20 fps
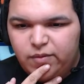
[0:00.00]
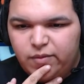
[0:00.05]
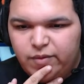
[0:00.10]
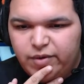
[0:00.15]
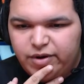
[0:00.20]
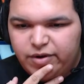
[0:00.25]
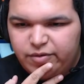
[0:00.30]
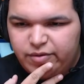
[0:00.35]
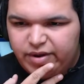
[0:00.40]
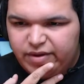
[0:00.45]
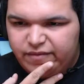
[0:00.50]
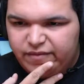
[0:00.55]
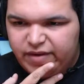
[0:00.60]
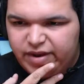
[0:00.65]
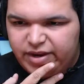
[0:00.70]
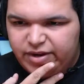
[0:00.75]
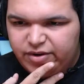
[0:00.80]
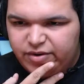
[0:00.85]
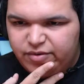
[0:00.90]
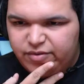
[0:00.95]
Where do I
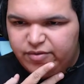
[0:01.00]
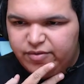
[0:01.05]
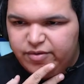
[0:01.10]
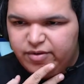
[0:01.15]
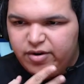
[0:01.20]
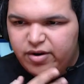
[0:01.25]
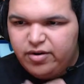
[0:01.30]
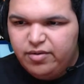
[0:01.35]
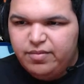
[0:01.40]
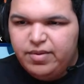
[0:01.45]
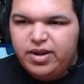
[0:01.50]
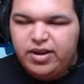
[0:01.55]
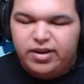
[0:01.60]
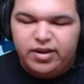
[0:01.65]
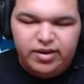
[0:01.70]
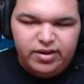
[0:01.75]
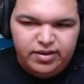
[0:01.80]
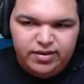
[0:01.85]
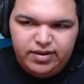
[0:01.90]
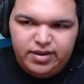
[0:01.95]
find you,
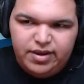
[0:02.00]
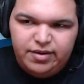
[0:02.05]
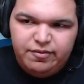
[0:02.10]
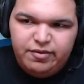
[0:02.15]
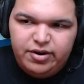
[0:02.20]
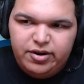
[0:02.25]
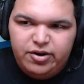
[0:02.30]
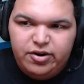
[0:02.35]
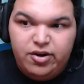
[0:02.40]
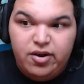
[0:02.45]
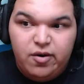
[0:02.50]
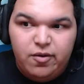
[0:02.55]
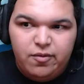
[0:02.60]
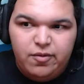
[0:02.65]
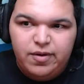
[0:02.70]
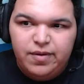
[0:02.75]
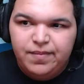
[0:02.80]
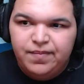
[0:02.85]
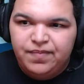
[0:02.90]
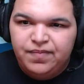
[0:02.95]
Darumaka? I want to know.
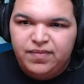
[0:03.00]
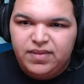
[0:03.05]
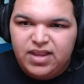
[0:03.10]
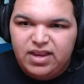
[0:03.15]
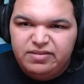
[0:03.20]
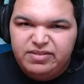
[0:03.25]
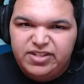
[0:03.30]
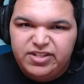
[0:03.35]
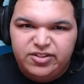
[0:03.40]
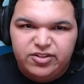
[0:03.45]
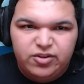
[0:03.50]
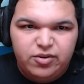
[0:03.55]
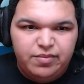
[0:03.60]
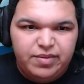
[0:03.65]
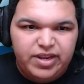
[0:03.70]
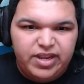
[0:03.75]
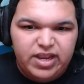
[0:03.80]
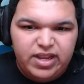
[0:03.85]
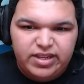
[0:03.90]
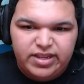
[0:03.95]
I've seen so
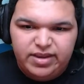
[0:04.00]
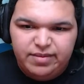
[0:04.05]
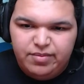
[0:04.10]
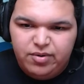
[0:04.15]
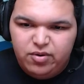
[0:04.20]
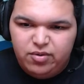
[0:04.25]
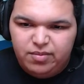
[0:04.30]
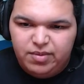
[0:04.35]
many goddamn